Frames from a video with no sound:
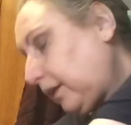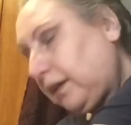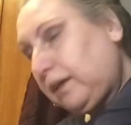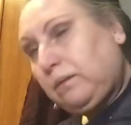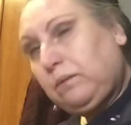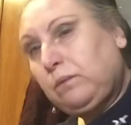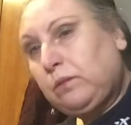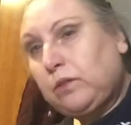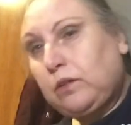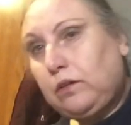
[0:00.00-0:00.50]

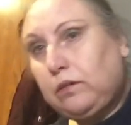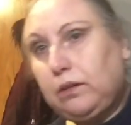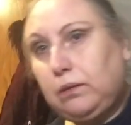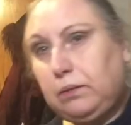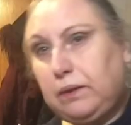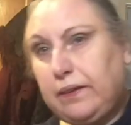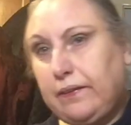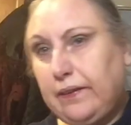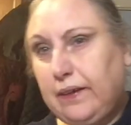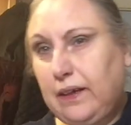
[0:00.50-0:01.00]
I'm sorry
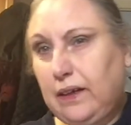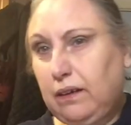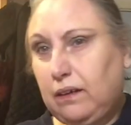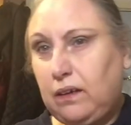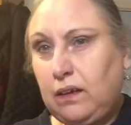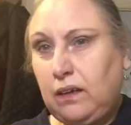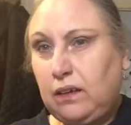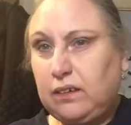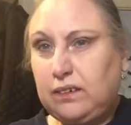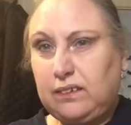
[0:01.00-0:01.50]
about that.
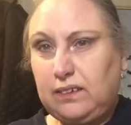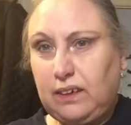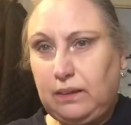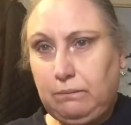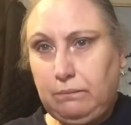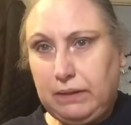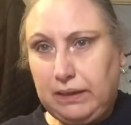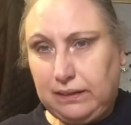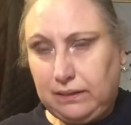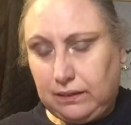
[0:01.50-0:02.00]
Like I say,
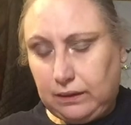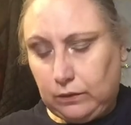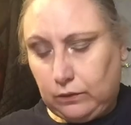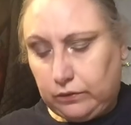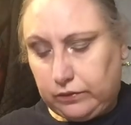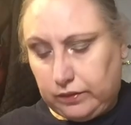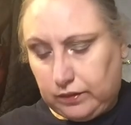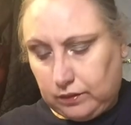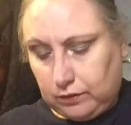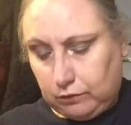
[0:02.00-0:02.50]
mental health
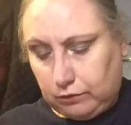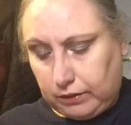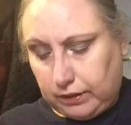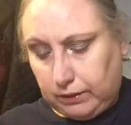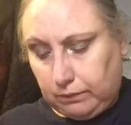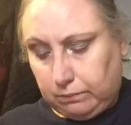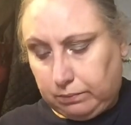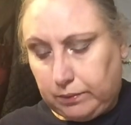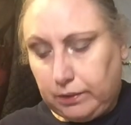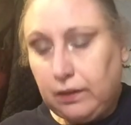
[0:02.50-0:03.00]
isn't great,
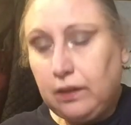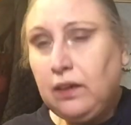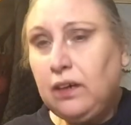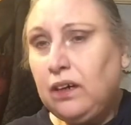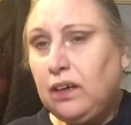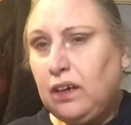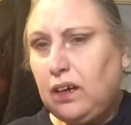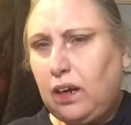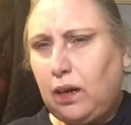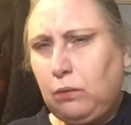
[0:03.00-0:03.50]
but
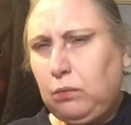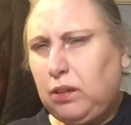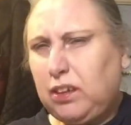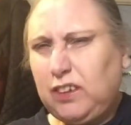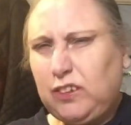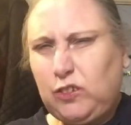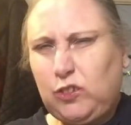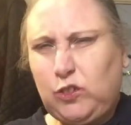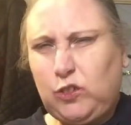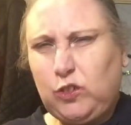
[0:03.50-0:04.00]
I wanted
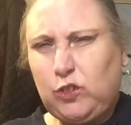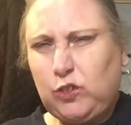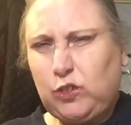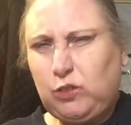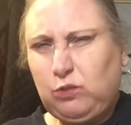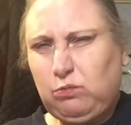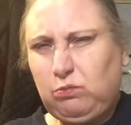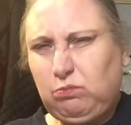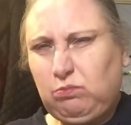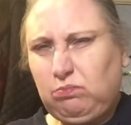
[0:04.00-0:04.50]
to just
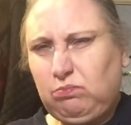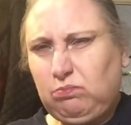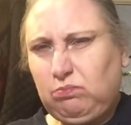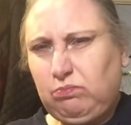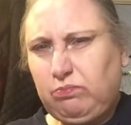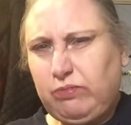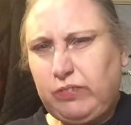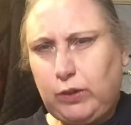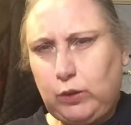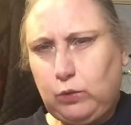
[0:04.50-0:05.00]

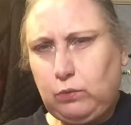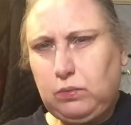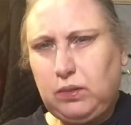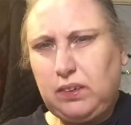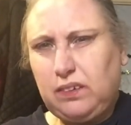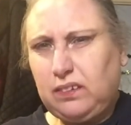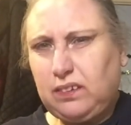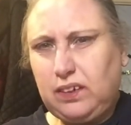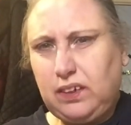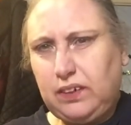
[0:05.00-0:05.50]
film
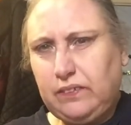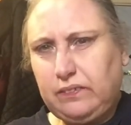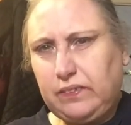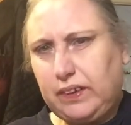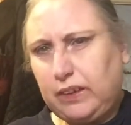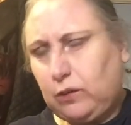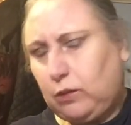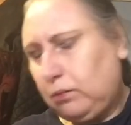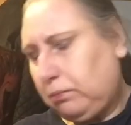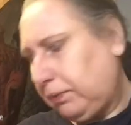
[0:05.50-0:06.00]
and see if
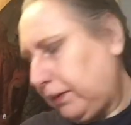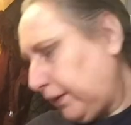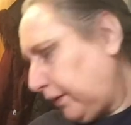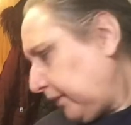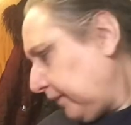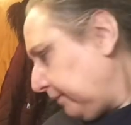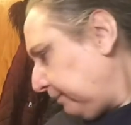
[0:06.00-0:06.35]
it got better.